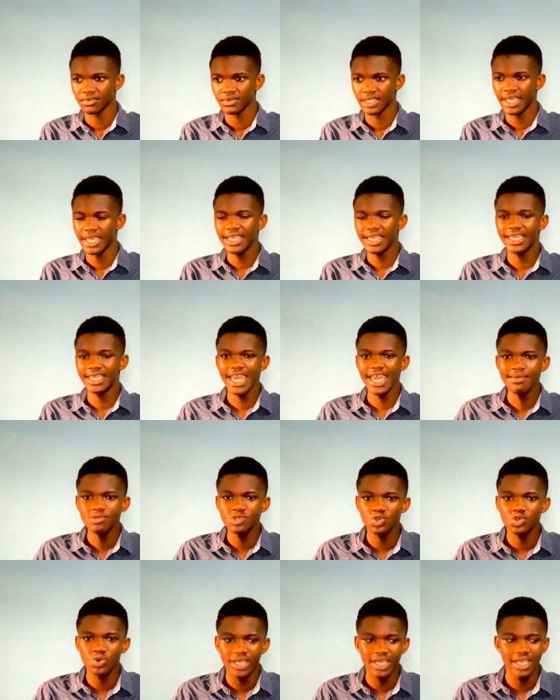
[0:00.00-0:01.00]
He came
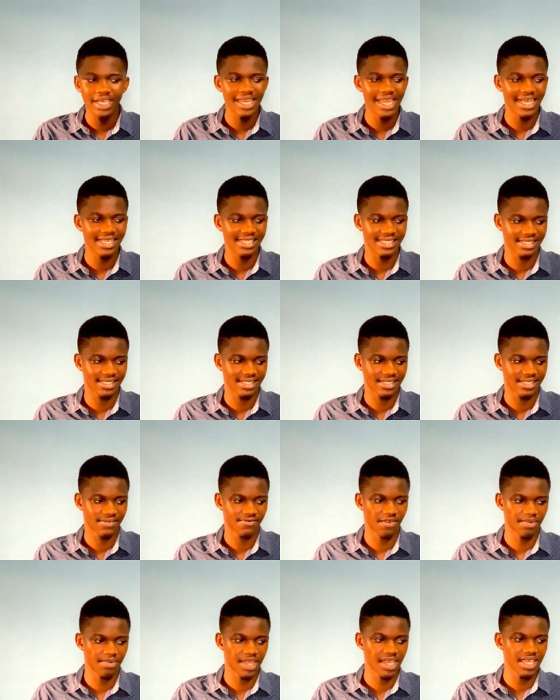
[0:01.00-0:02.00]
to heal us
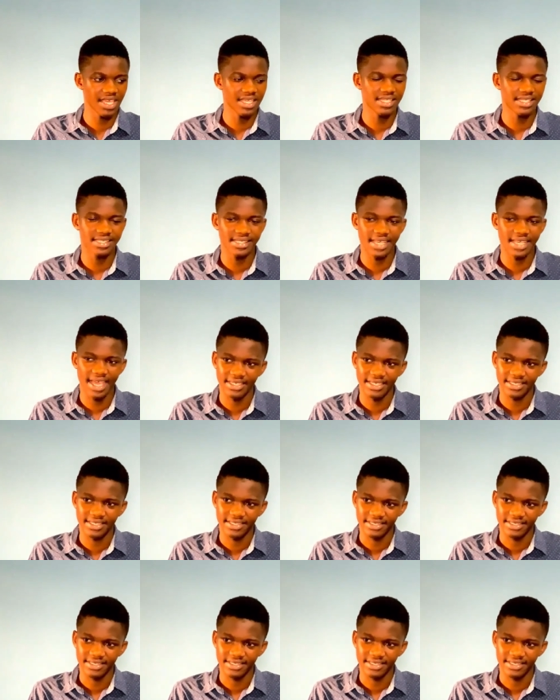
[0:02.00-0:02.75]
from the inside.